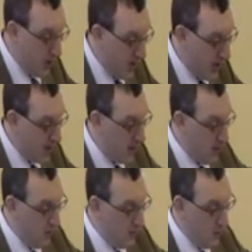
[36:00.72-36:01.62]
putting that
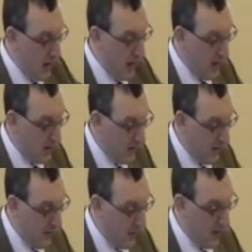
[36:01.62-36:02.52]
out of the way.